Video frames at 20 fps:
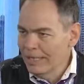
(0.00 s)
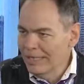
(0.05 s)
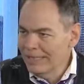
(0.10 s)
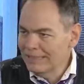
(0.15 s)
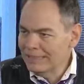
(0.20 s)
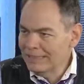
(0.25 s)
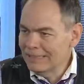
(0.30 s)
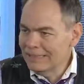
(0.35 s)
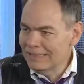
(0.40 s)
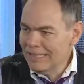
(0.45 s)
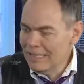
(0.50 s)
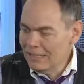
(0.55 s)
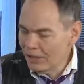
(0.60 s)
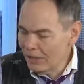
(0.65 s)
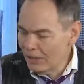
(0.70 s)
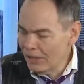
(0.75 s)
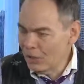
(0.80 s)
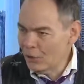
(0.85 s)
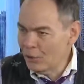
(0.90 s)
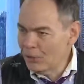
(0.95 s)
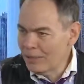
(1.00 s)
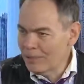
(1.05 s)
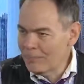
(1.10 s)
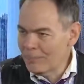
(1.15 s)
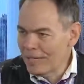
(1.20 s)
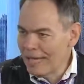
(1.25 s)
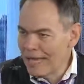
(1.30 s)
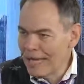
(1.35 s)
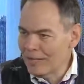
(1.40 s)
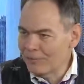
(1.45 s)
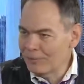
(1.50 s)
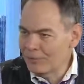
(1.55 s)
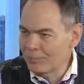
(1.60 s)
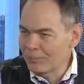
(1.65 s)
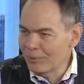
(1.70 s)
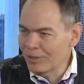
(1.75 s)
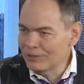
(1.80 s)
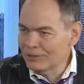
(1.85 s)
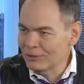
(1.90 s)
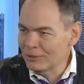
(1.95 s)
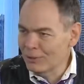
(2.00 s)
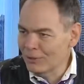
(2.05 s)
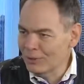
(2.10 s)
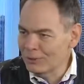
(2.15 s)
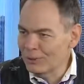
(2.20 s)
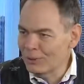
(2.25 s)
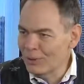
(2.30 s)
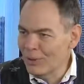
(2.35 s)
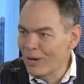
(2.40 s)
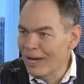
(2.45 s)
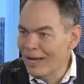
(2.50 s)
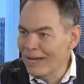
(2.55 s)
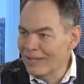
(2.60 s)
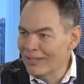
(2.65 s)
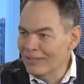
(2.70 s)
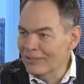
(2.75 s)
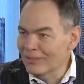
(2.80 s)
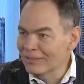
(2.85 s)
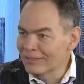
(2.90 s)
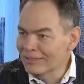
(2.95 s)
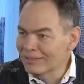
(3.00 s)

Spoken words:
isn't it then clearing a path for the price of gold to go higher?